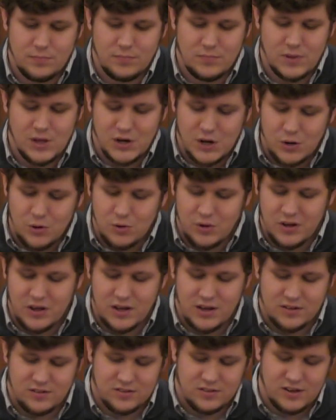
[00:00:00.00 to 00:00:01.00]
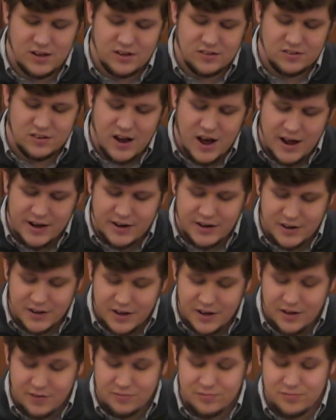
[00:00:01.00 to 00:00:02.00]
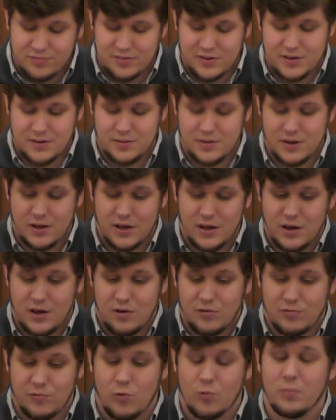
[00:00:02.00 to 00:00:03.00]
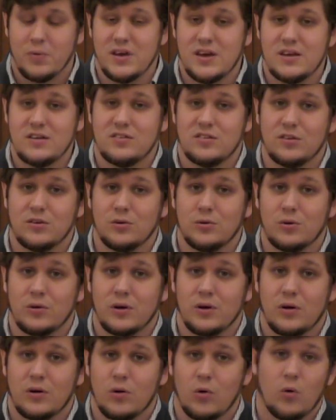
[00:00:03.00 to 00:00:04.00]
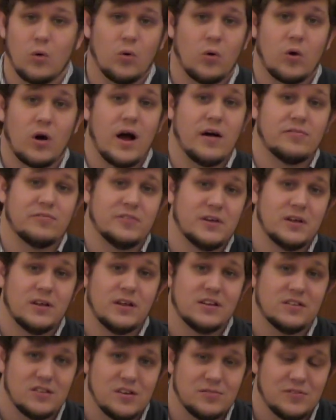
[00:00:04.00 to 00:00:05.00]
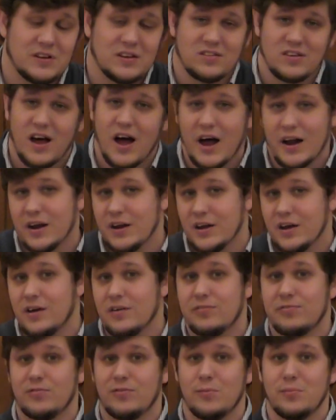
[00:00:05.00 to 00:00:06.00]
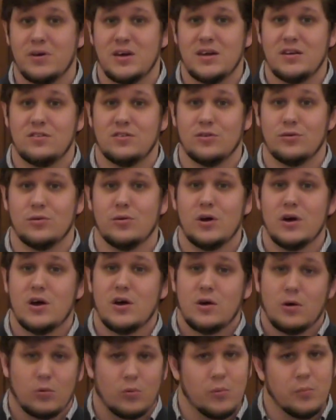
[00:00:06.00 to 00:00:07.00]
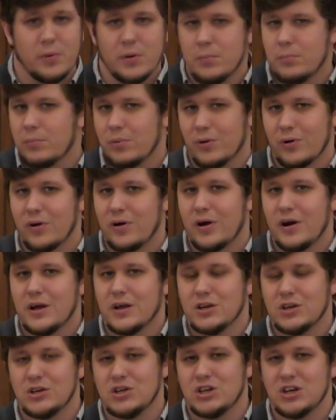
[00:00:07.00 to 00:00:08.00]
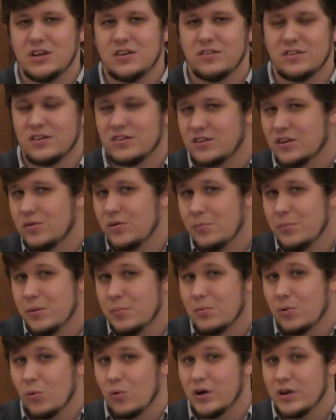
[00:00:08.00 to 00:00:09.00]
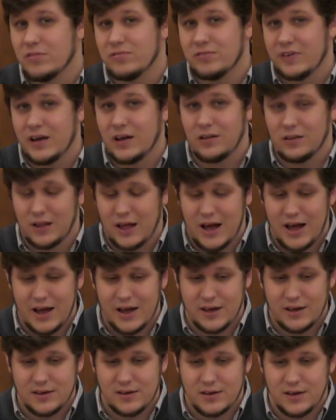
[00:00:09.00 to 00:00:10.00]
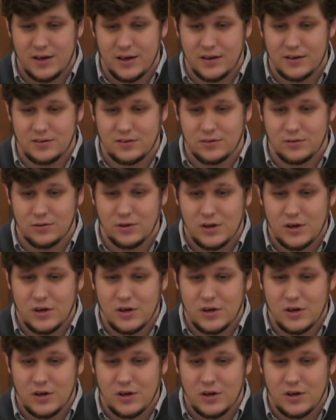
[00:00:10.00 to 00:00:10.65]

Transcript: You know, it's not enough for me to, or I feel as if it's not enough for me to remember Jesus and remember what it felt like to